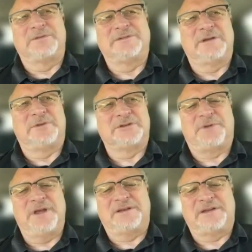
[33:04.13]
didn't get much
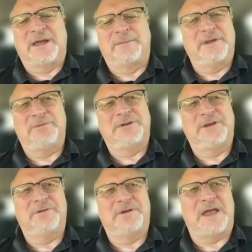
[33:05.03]
playing time, he would he would
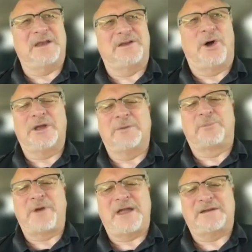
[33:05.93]
kind of dog it in
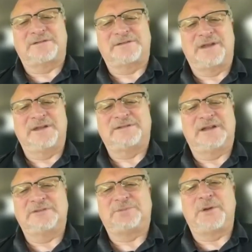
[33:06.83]
practice, and then he'd say,
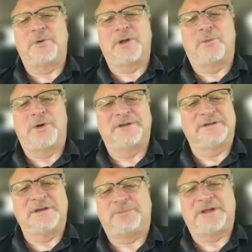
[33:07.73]
"Let's play one on ones," and
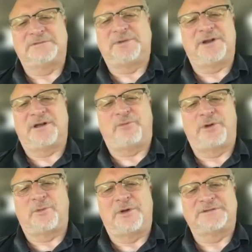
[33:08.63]
he'd play his butt off one
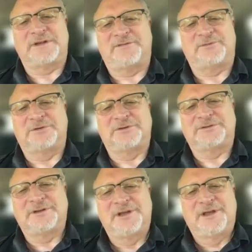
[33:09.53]
on ones afterwards.
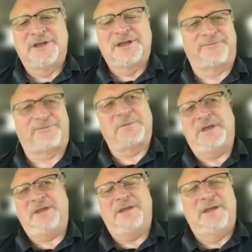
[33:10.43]
And for
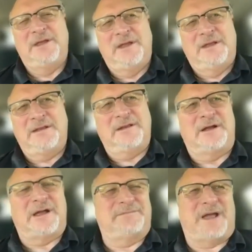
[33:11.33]
me, you know,
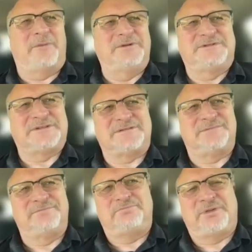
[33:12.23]
I, I was just
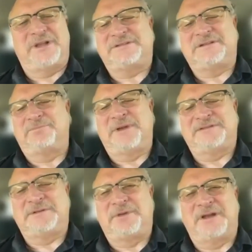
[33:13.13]
basically
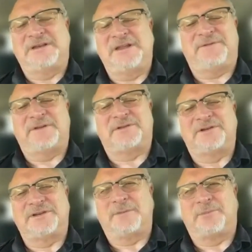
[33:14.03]
basically playing defense all
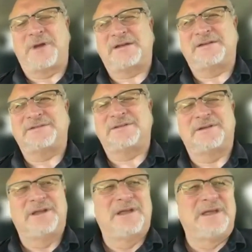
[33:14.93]
the time, practice, and
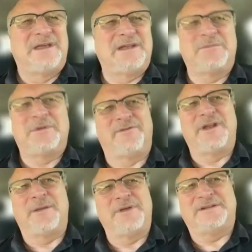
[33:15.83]
in the middle of an
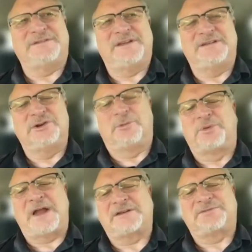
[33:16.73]
NBA season, you don't
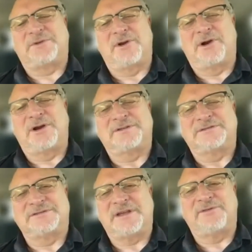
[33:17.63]
practice very hard because
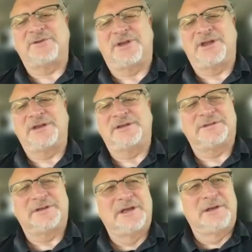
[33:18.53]
they're saving your
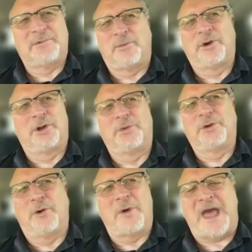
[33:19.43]
legs. The World would
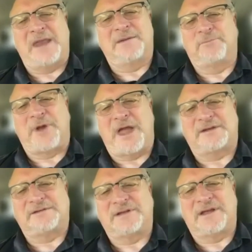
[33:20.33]
go at it and
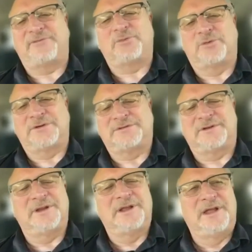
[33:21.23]
practice afterwards,
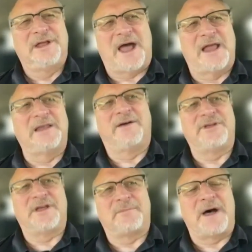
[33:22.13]
and I love
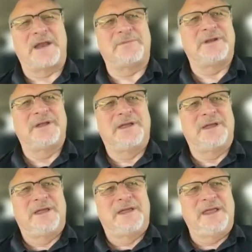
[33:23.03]
that about him. And
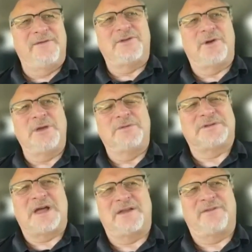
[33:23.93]
even though he was
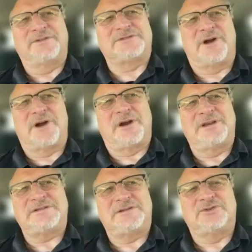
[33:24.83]
kind of a star,
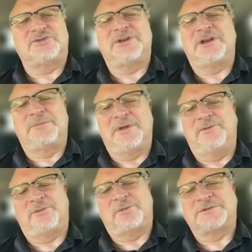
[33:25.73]
he still treated me
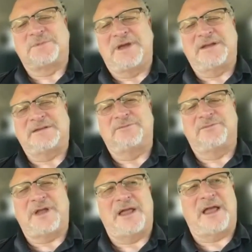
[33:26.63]
with respect, and
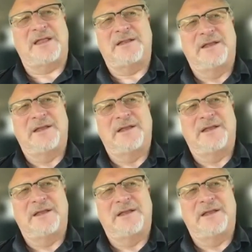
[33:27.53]
I,